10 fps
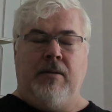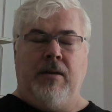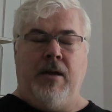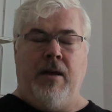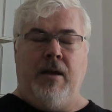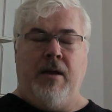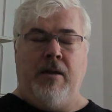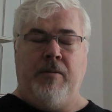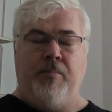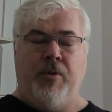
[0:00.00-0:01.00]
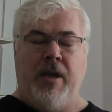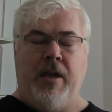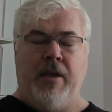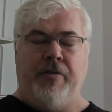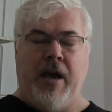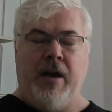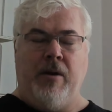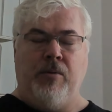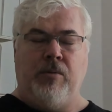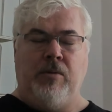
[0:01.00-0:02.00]
And breathe
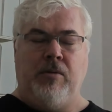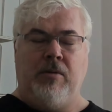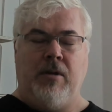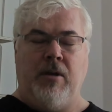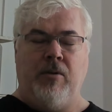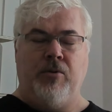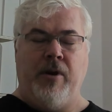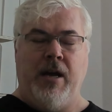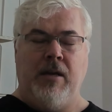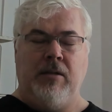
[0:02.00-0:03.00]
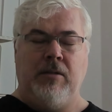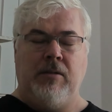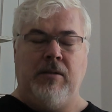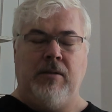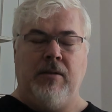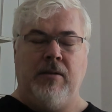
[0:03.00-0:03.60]
out. Close your eyes.